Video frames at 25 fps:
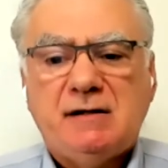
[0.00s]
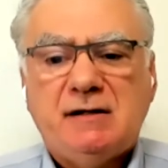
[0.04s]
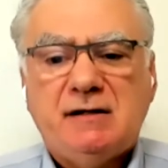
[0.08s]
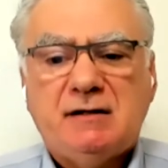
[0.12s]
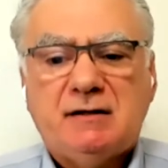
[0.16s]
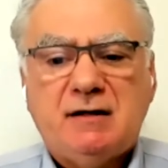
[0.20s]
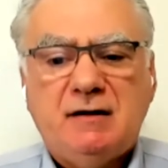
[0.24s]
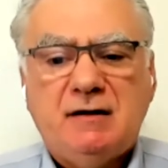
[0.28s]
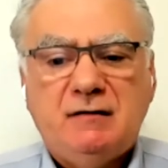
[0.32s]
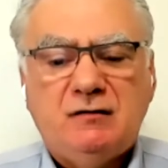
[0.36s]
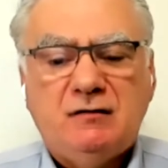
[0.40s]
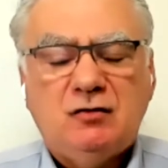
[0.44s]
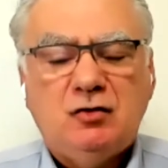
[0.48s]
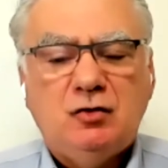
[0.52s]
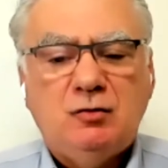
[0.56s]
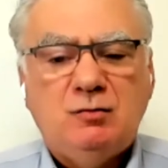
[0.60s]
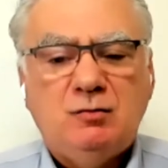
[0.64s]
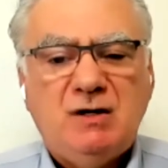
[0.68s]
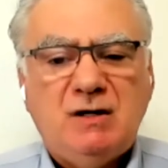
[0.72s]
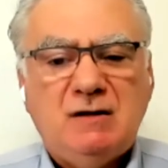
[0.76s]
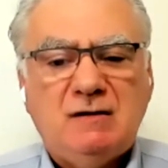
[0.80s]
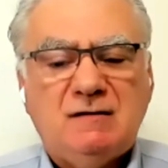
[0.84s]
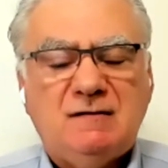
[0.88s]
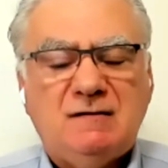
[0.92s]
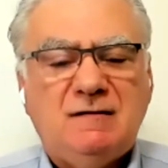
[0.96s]
is to
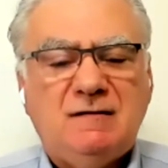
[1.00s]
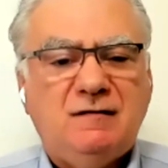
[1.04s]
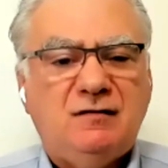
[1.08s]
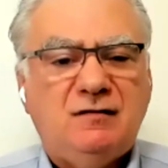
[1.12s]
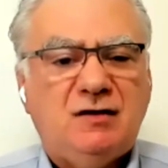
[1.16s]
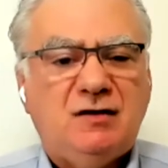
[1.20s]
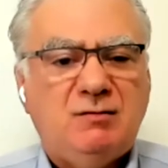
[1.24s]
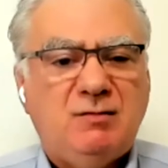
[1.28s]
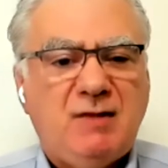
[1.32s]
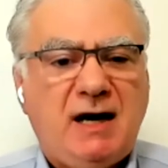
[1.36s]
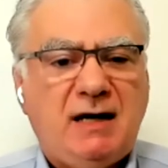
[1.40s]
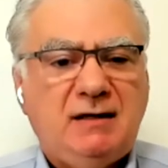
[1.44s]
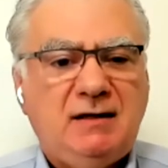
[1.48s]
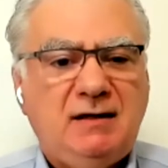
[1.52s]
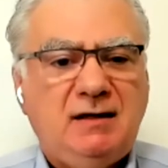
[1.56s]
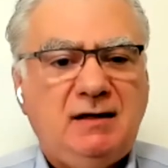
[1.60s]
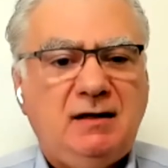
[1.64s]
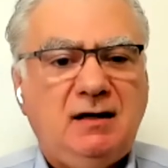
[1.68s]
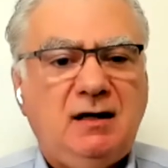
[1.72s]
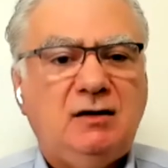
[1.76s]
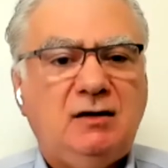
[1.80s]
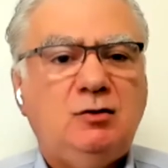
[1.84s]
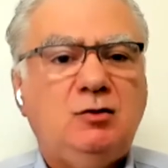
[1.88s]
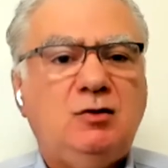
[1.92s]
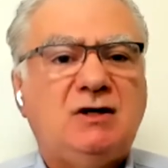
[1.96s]
be systematic
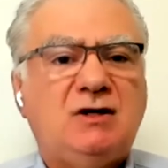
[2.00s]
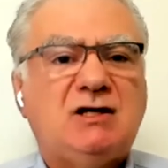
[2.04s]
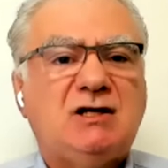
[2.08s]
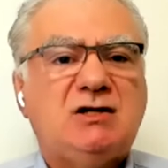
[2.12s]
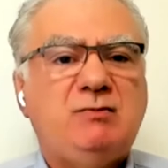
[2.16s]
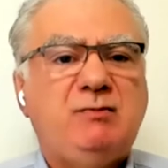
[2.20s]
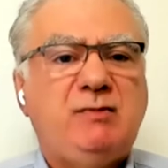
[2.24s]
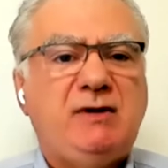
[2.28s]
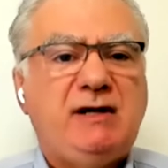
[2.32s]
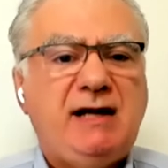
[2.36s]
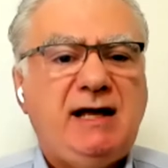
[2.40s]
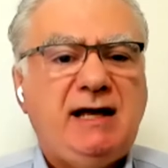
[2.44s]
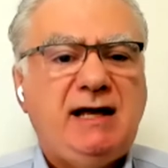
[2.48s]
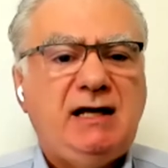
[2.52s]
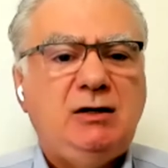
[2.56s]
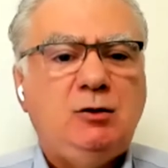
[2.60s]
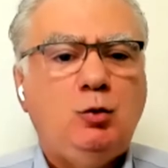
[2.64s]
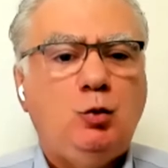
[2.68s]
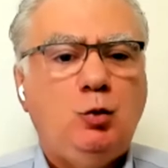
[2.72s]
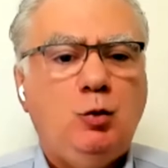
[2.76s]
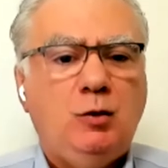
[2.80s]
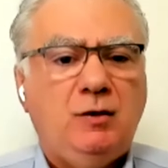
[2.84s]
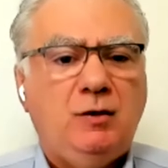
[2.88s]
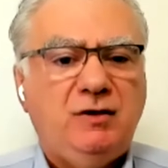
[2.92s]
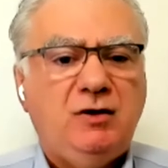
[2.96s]
and to explain
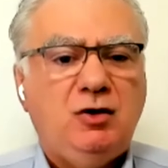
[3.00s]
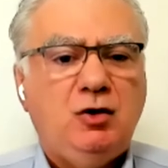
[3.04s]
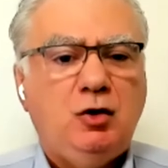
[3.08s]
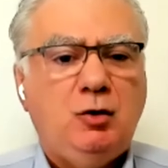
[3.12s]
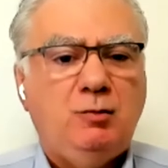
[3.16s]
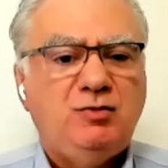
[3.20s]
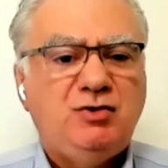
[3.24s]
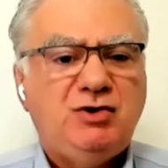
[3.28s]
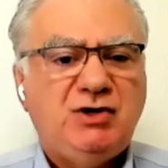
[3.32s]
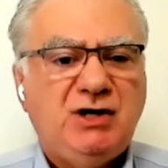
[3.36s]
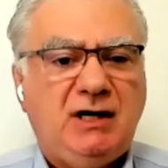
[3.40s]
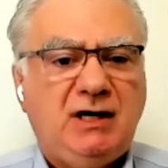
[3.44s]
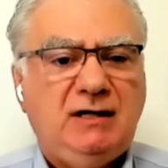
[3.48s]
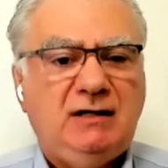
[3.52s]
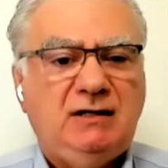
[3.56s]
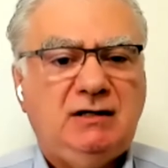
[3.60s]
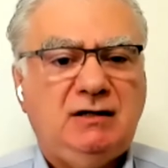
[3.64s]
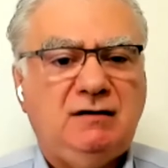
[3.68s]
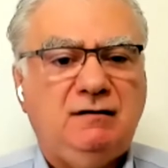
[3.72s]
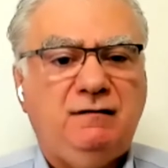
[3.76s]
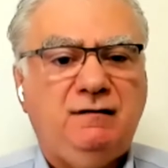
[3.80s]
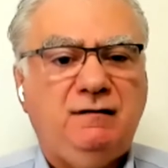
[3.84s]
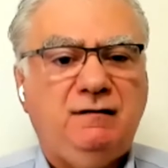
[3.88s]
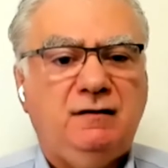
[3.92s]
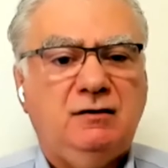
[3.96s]
what the
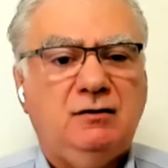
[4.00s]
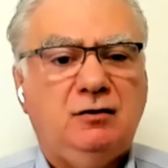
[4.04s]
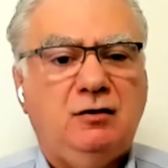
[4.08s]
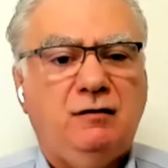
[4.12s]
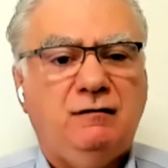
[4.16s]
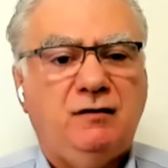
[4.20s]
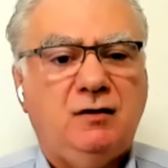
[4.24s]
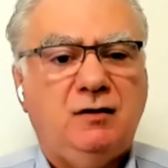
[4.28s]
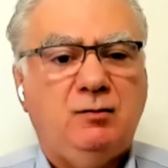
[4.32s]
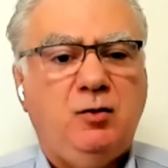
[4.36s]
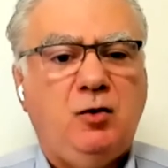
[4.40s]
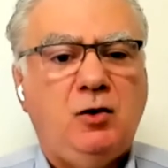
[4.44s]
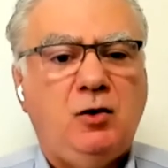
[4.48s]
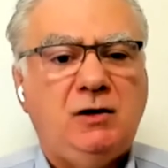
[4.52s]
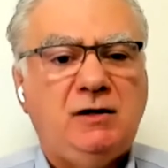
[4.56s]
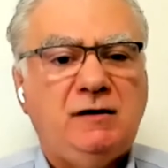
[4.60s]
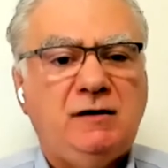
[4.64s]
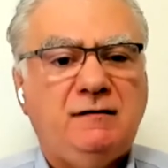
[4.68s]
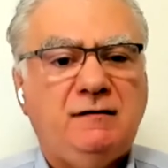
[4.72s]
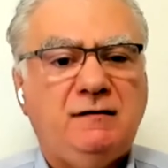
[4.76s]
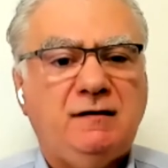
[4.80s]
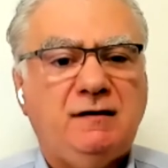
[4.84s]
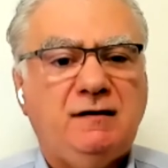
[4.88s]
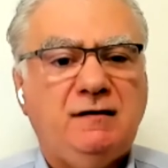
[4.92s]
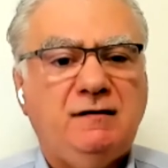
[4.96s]
objective of the
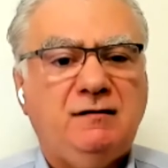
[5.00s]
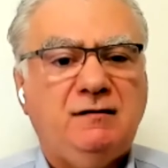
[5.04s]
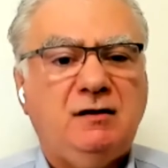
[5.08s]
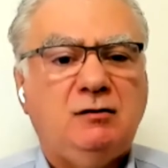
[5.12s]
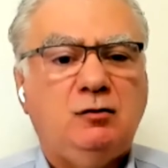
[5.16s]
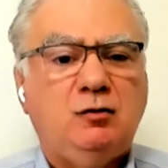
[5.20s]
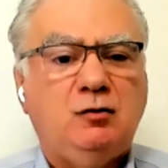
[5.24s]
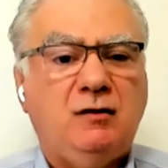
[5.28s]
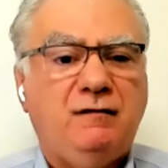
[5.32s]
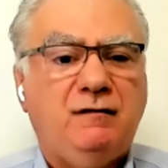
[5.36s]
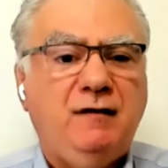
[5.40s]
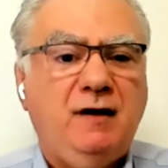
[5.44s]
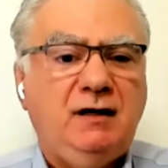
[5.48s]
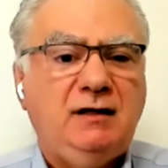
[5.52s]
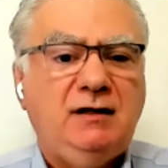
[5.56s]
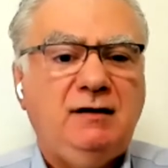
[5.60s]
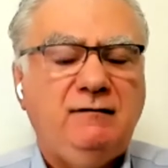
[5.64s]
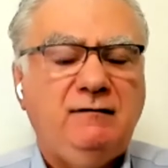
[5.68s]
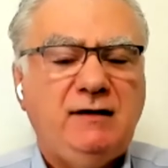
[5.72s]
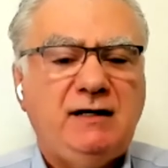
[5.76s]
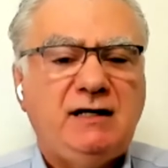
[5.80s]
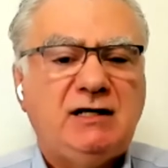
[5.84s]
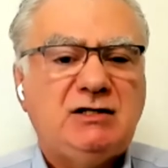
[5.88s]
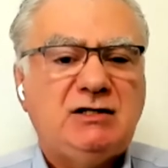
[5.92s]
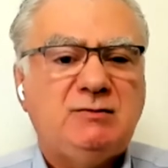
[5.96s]
policy is and to
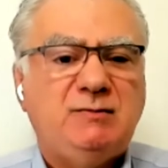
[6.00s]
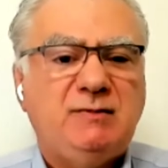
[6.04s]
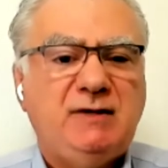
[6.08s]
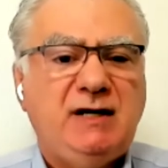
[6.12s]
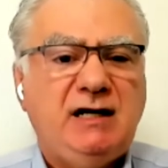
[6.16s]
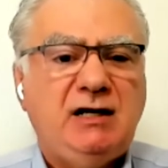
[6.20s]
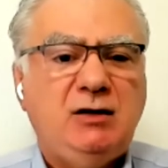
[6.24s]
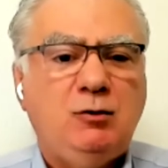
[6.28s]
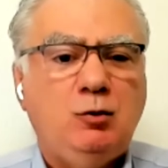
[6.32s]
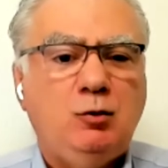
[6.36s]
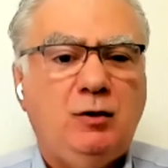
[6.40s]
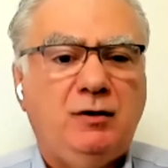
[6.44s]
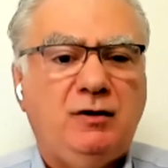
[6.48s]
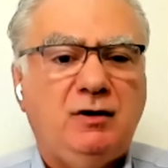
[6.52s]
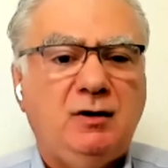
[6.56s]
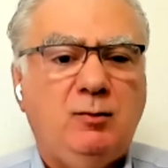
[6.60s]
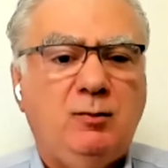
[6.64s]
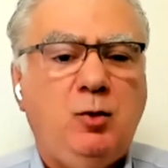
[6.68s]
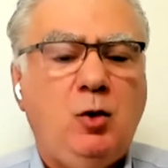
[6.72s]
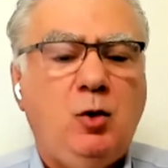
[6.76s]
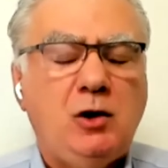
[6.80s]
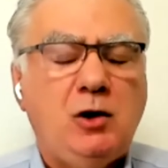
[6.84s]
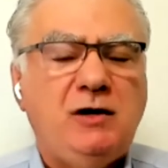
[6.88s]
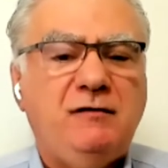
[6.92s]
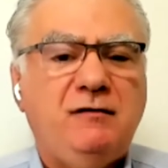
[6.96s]
effectively explain what the
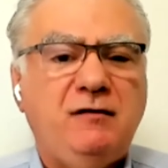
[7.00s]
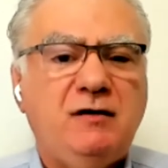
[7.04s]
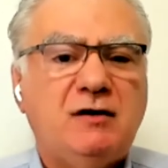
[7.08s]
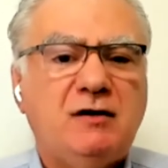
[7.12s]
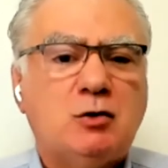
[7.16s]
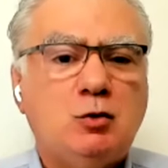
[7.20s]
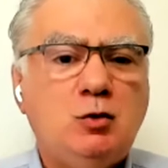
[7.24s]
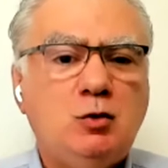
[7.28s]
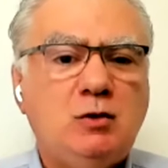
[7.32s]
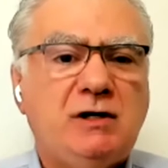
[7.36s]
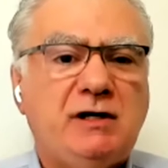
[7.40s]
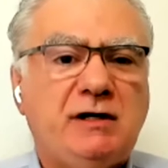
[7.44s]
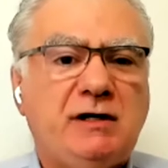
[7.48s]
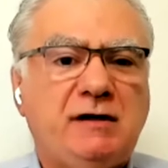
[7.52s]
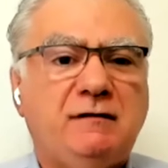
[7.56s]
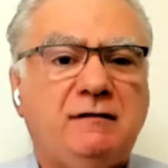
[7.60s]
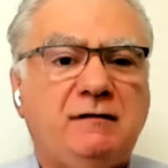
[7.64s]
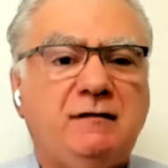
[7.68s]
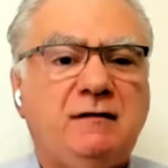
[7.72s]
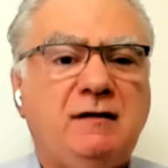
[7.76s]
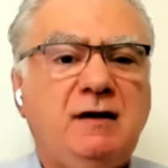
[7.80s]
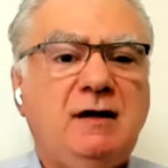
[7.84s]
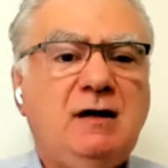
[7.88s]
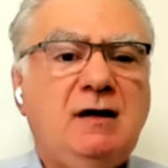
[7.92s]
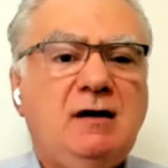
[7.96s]
policy rule
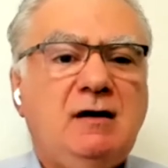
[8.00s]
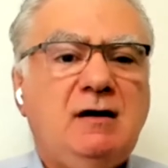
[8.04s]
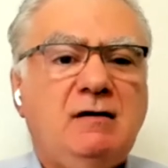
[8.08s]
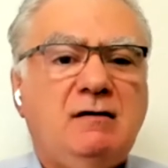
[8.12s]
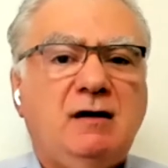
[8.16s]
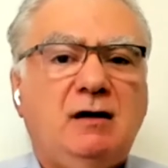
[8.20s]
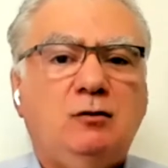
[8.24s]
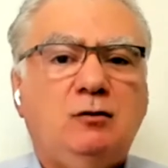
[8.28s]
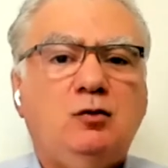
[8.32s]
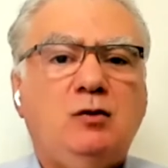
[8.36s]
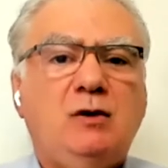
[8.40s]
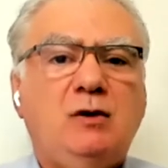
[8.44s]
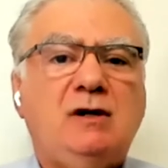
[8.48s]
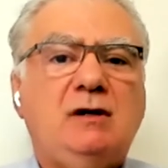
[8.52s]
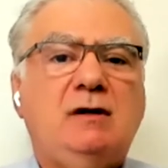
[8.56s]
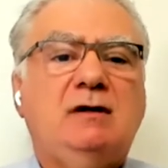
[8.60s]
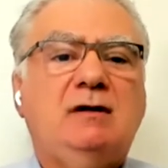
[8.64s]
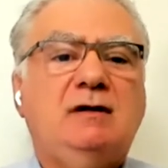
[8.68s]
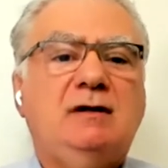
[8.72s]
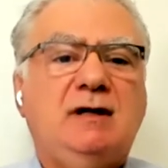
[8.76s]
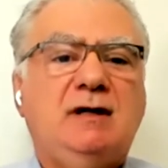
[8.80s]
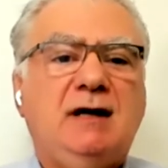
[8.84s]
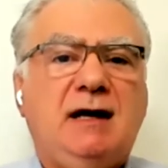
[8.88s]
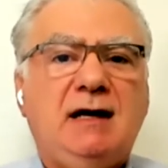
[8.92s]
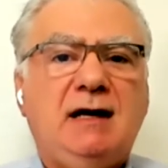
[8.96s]
is that will
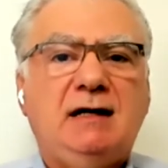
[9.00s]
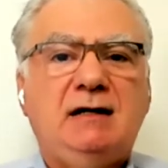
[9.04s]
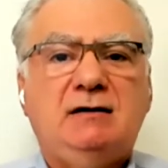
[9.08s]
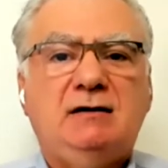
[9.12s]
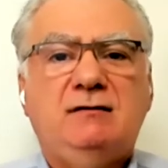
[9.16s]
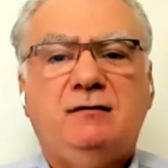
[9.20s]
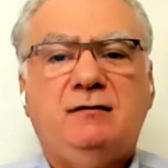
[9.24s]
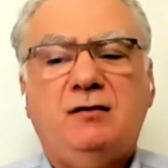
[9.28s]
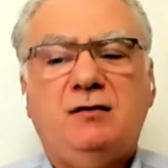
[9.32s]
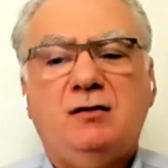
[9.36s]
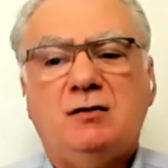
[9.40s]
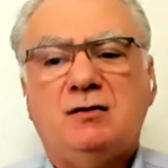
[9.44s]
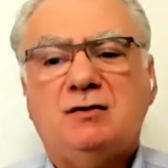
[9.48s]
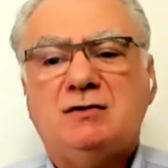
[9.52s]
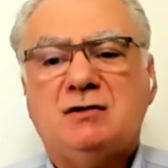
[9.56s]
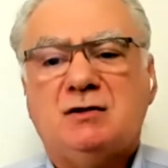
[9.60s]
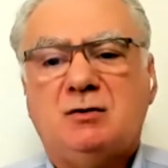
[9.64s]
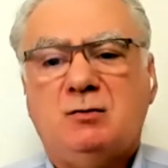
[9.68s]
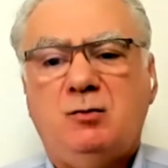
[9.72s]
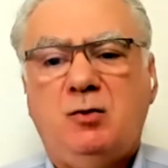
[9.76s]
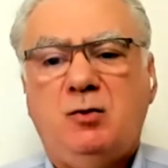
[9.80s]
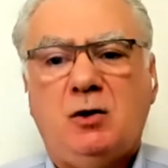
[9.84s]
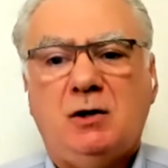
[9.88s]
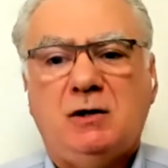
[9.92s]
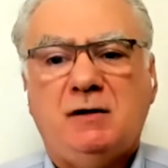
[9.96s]
guide future
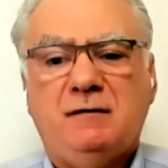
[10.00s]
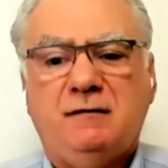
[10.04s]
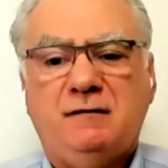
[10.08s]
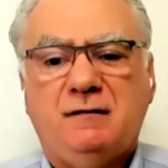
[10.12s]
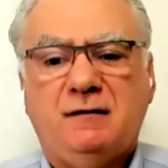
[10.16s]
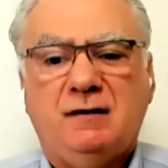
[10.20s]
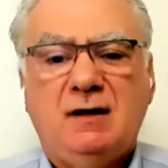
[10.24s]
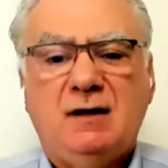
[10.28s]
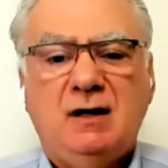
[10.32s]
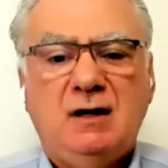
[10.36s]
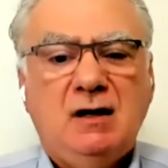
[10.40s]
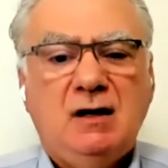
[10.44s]
policy.